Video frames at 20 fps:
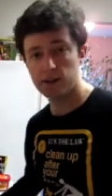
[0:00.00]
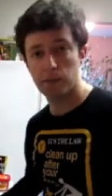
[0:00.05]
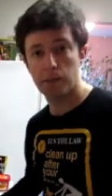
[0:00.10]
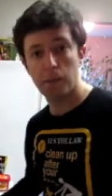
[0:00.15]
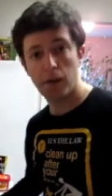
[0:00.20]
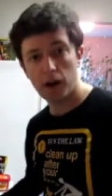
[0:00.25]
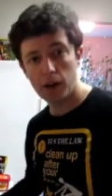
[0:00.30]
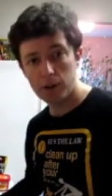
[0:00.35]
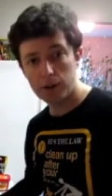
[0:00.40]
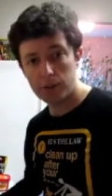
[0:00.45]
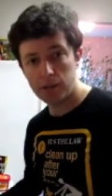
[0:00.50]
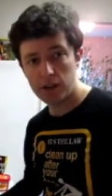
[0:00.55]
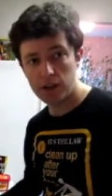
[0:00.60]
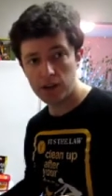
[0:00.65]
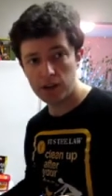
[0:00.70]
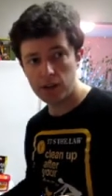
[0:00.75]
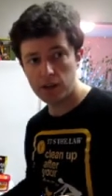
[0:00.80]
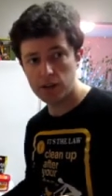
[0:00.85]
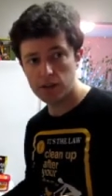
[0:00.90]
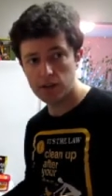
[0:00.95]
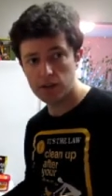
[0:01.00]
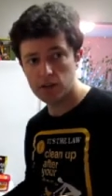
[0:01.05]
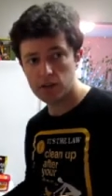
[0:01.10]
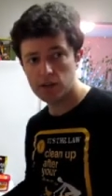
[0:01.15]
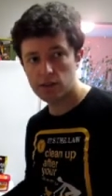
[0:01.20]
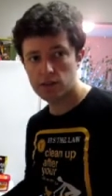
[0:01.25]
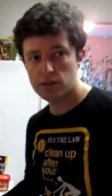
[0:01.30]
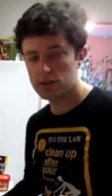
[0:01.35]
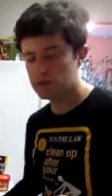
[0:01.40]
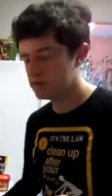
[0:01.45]
some mung
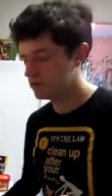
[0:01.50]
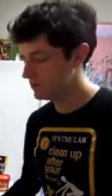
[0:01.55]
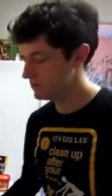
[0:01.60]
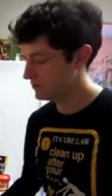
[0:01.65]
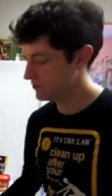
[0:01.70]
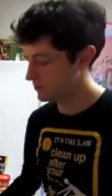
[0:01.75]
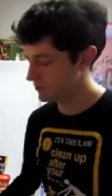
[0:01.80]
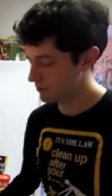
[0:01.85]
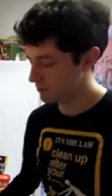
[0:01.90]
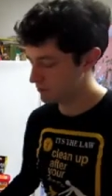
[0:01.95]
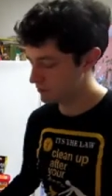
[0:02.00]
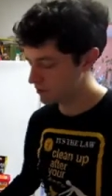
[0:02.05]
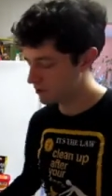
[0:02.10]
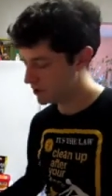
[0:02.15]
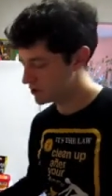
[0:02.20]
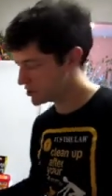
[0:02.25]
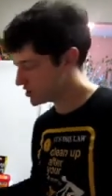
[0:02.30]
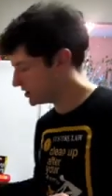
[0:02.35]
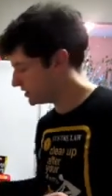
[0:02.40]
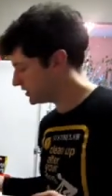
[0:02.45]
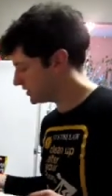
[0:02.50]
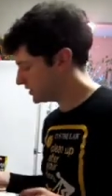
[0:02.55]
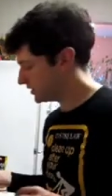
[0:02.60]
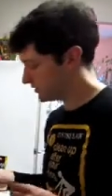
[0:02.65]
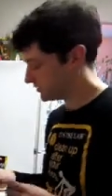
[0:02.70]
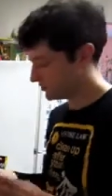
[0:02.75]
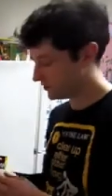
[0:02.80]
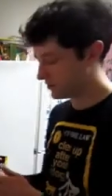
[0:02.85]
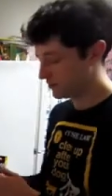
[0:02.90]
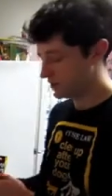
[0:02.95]
beans for some
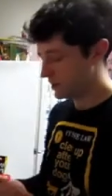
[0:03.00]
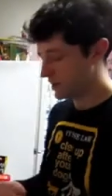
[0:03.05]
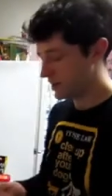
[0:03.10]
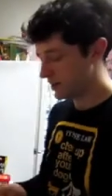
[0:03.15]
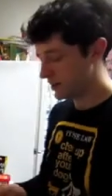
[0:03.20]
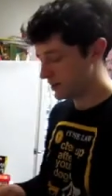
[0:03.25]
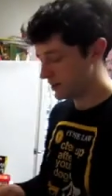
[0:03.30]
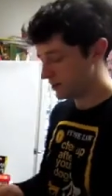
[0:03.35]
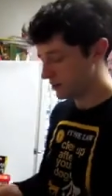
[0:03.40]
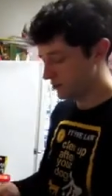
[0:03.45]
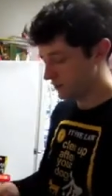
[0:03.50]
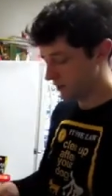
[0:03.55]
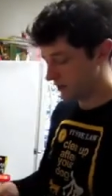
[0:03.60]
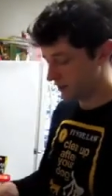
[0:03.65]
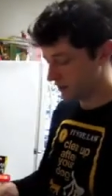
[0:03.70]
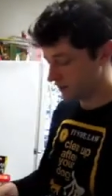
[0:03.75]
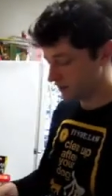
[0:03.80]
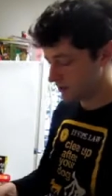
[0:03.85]
crunchiness. Add our green